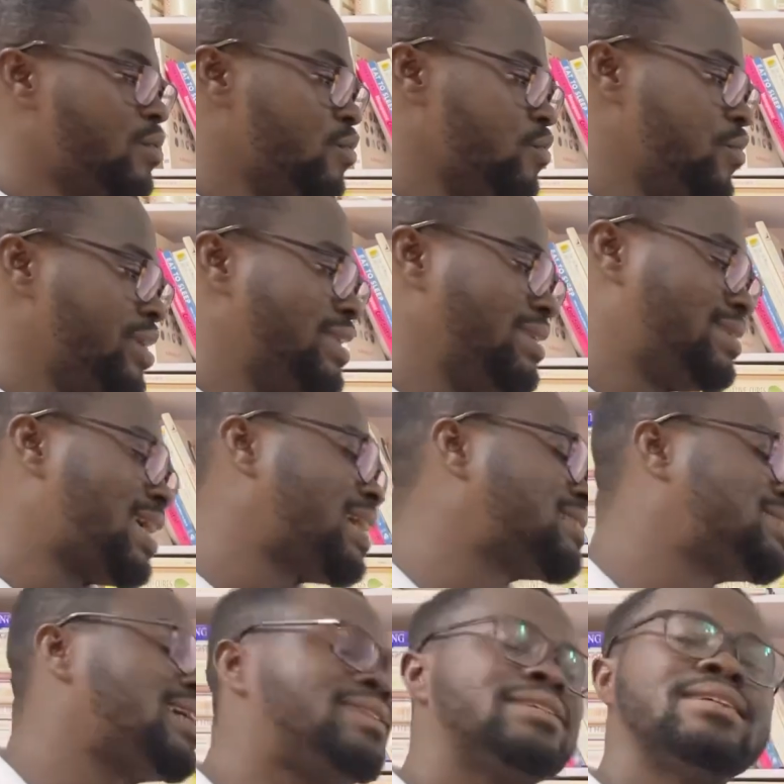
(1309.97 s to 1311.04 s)
We
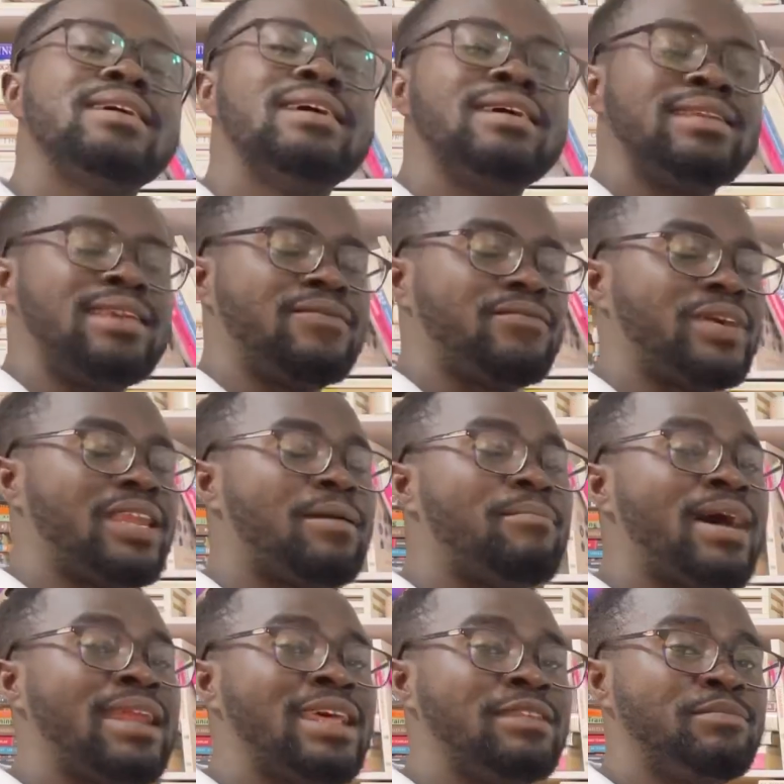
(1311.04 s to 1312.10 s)
deducted the further
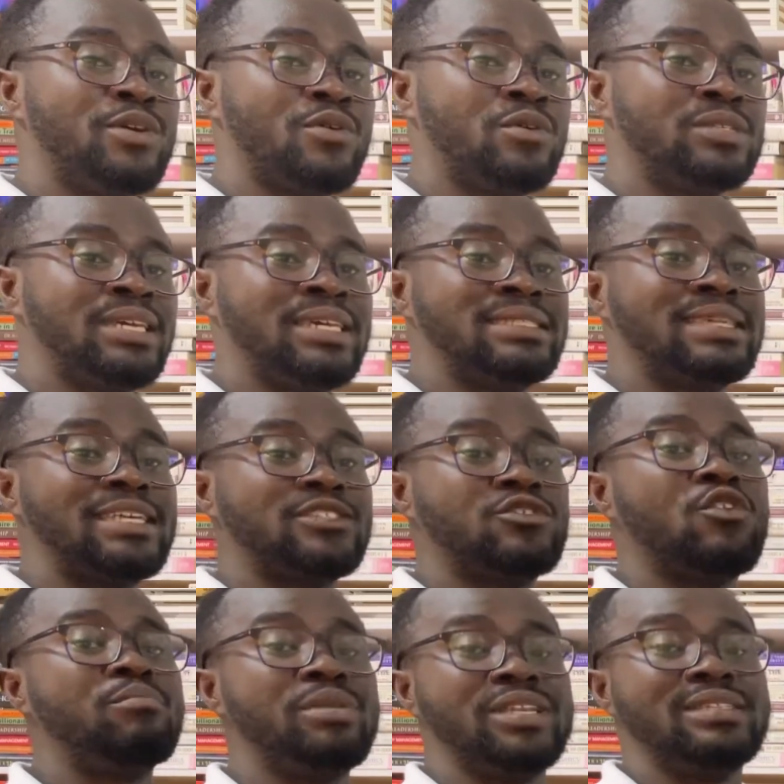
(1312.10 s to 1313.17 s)
bad debt because it has
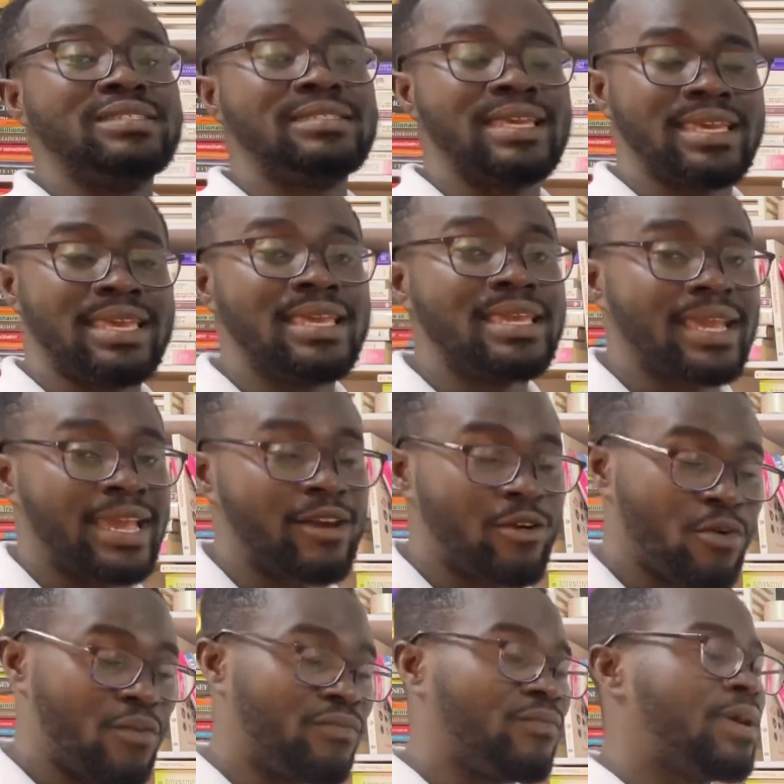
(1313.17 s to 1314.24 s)
not been taken care of